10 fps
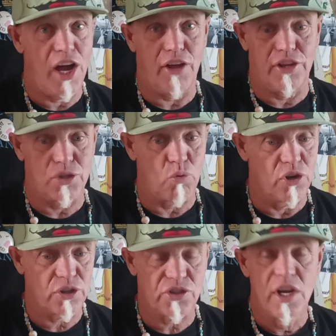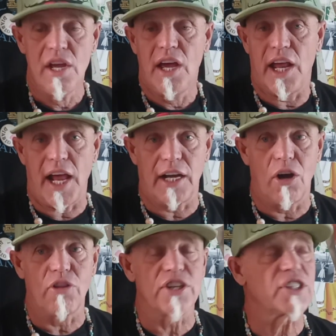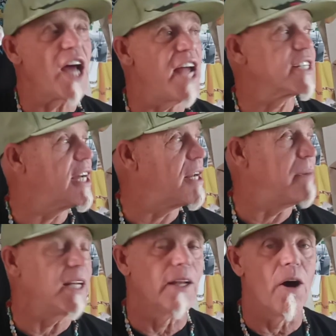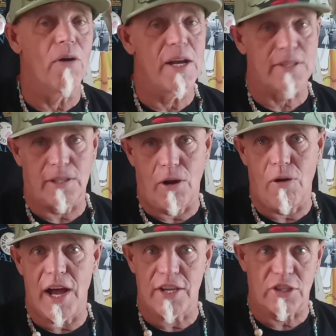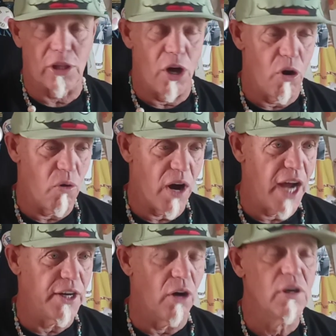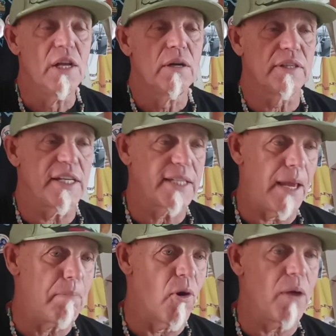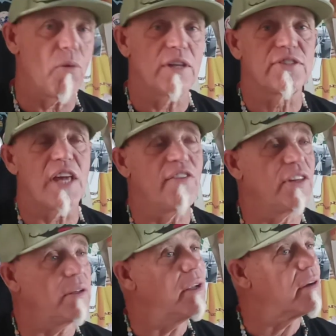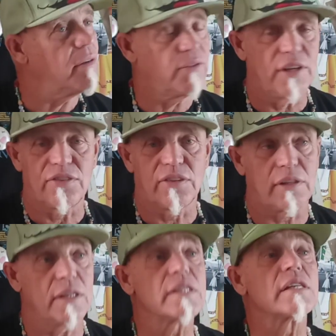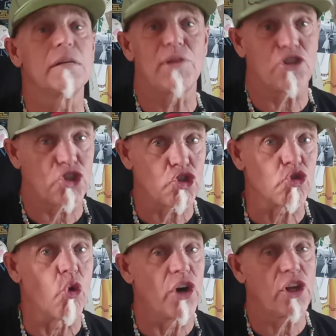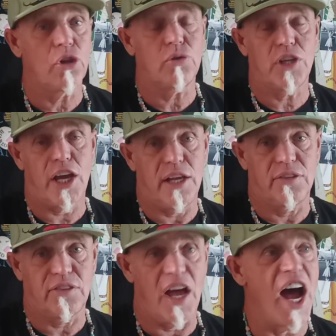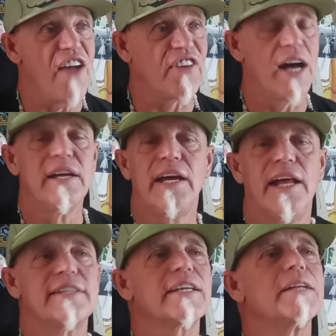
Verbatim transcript: how this works. And I know this tide's going to be low as low as low. I know when they say 0.17, you could this is this is going to be historic low tides. I have got it's